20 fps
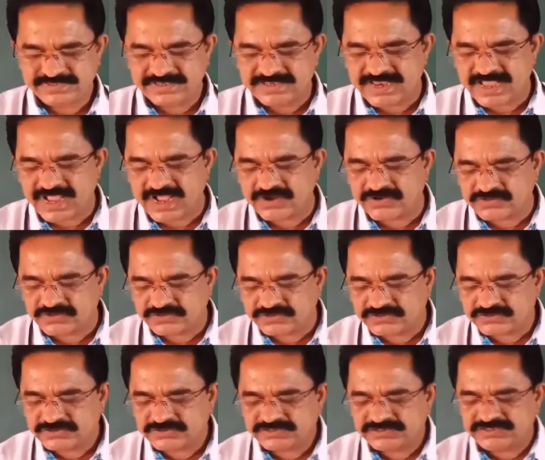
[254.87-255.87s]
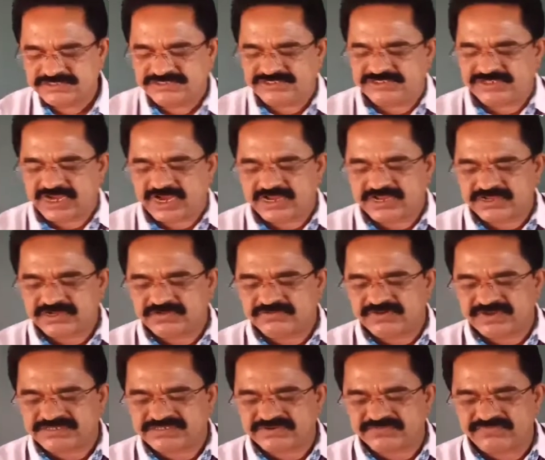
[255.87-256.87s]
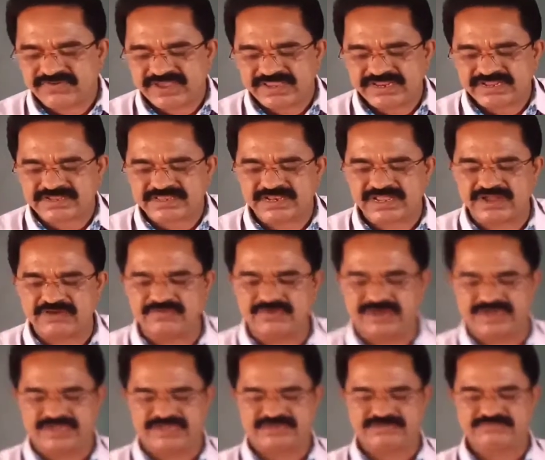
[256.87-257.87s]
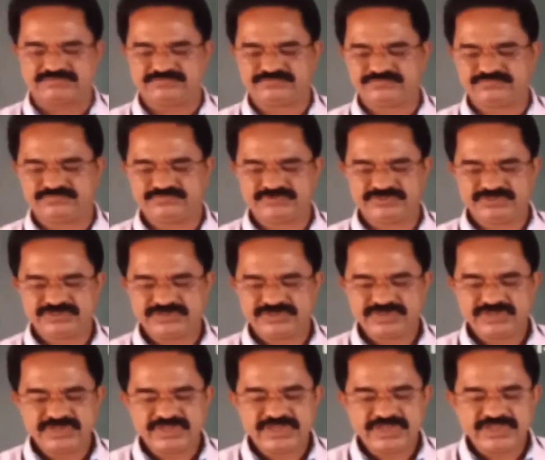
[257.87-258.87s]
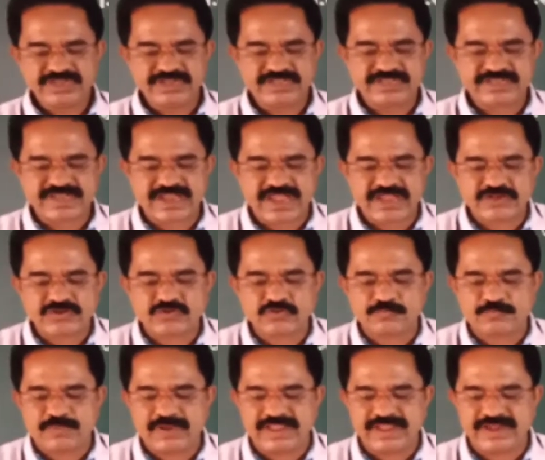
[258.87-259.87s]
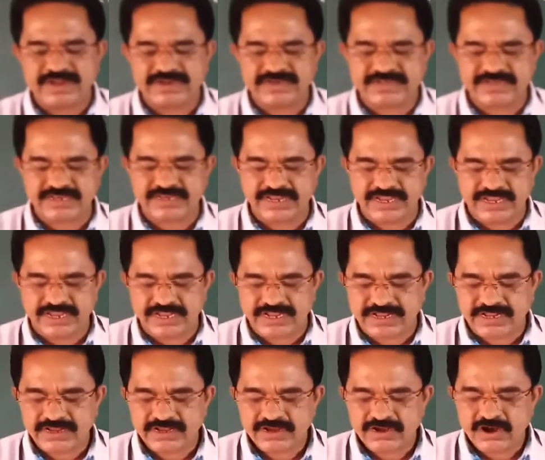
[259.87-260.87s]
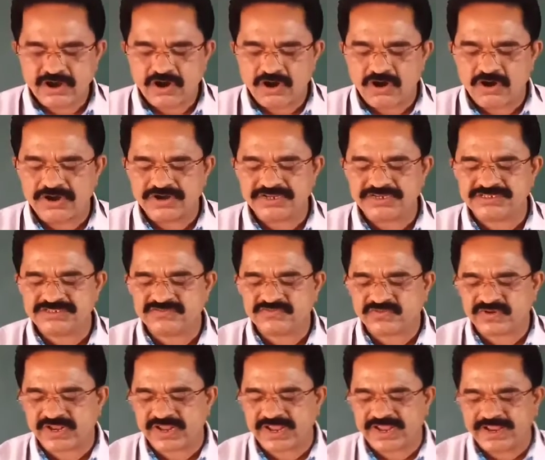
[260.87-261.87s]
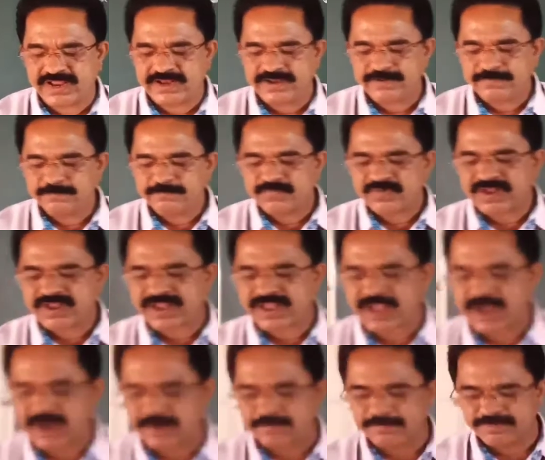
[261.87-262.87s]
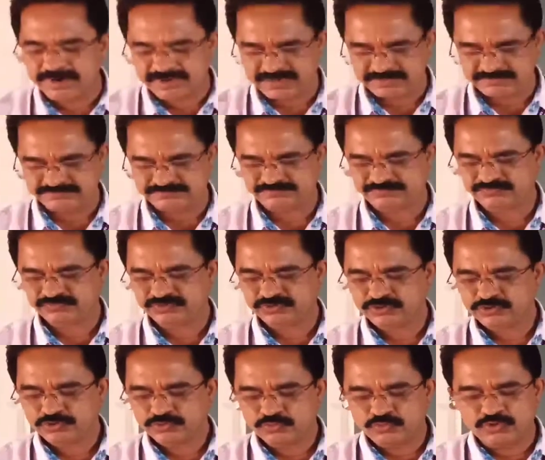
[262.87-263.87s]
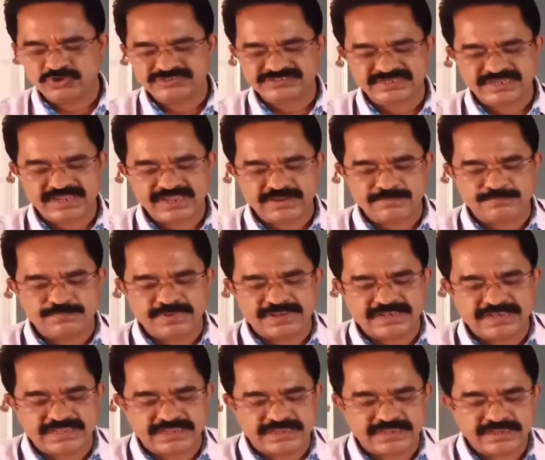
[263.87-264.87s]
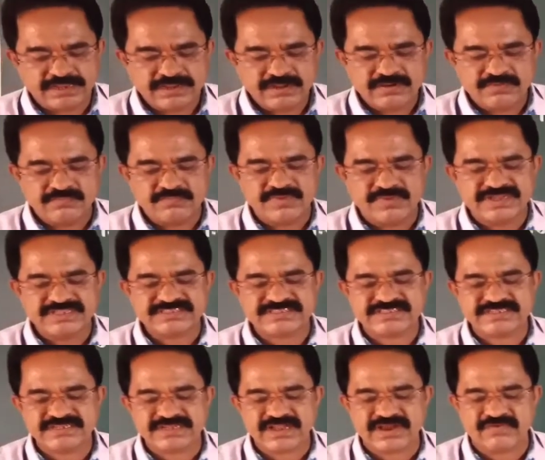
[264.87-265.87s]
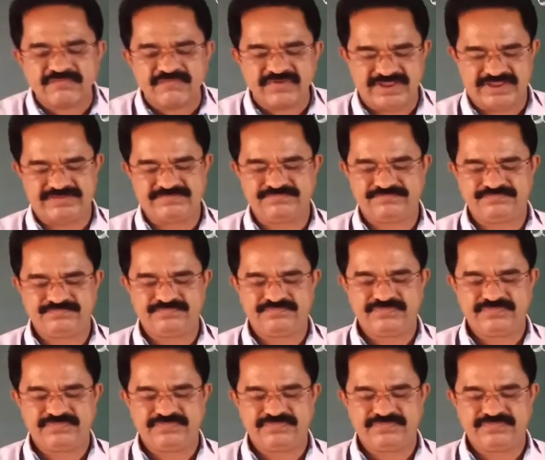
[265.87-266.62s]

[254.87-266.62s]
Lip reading: Now, the jackal was very clever. He tried to play a trick on his friend camel, who was happily munching away.